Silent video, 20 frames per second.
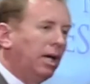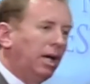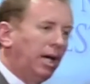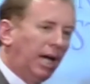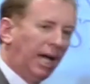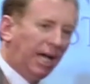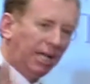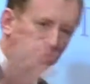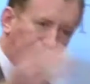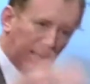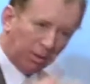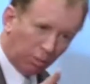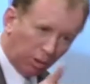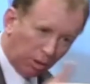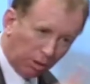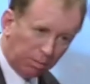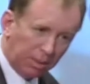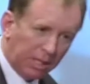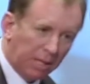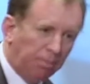and there
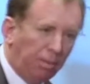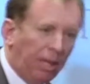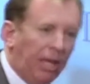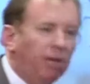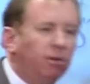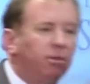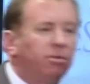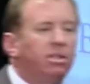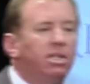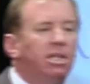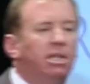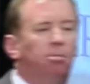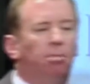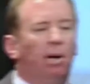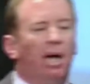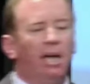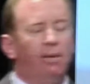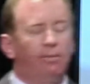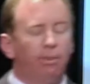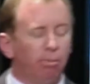will be a penalty to
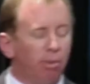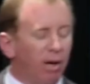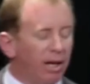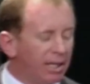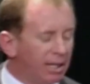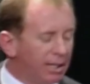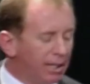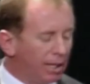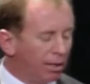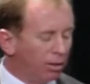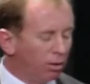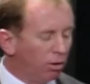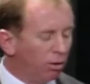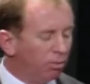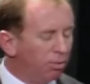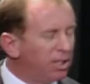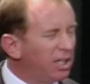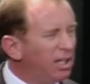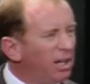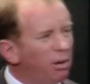pay for breaking that law.
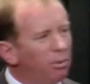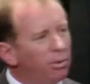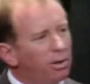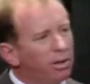But you know what